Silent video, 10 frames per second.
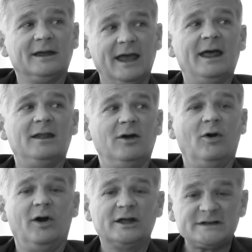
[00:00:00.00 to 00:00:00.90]
And
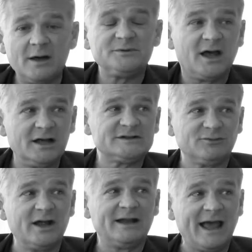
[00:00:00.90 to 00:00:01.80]
it's up to
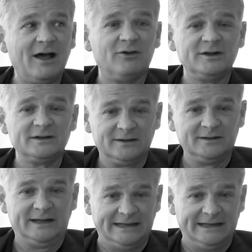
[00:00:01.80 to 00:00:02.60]
us right now, and it, it,